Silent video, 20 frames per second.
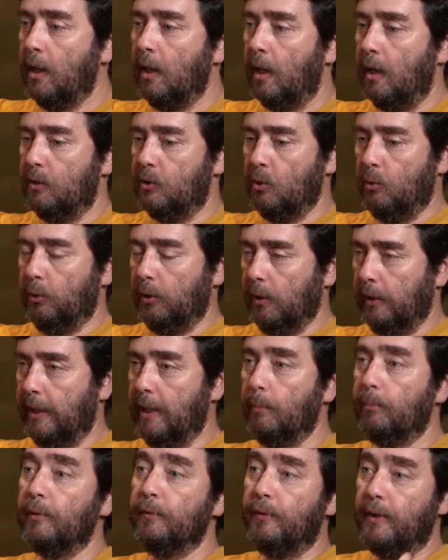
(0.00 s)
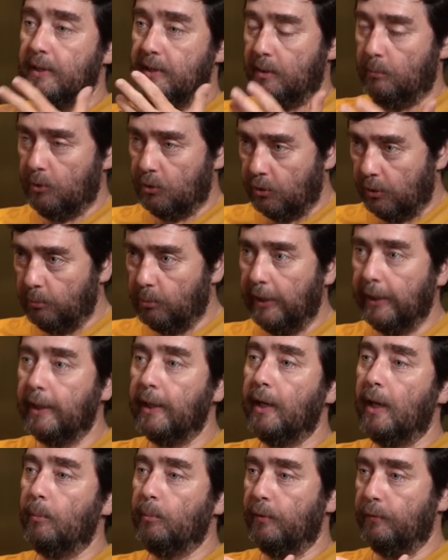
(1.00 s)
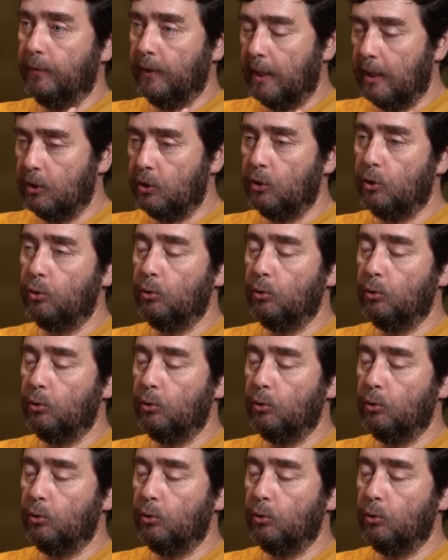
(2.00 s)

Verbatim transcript: And so it'll amplify symmetry breaking, amplification.